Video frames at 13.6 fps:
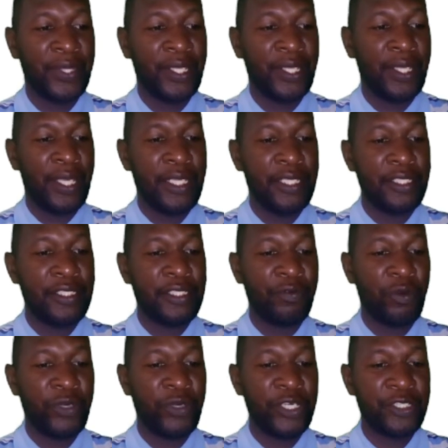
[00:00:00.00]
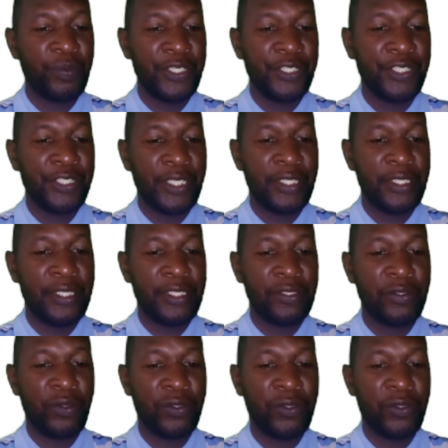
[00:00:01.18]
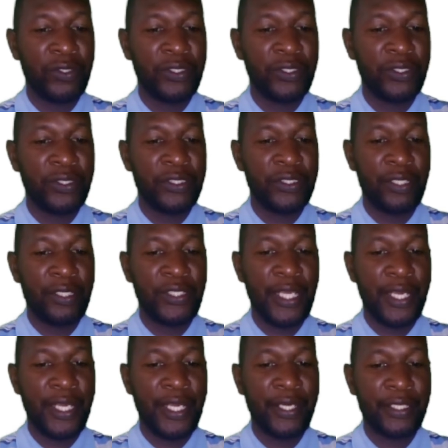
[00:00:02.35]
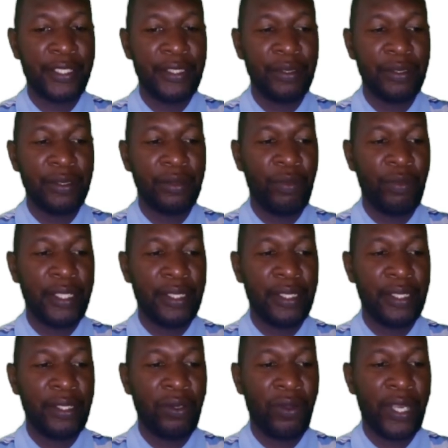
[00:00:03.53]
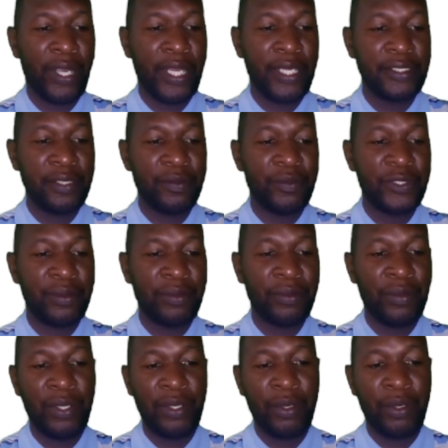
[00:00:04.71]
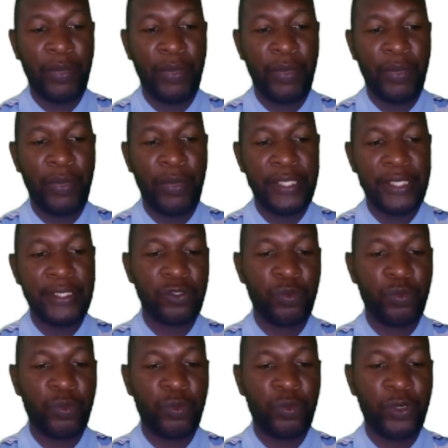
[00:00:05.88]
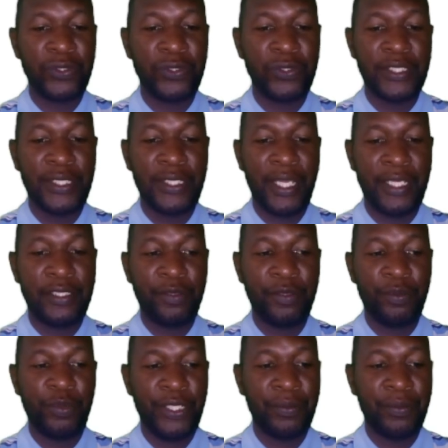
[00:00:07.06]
energy from respiration is not used directly by organisms, but is used to produce ATP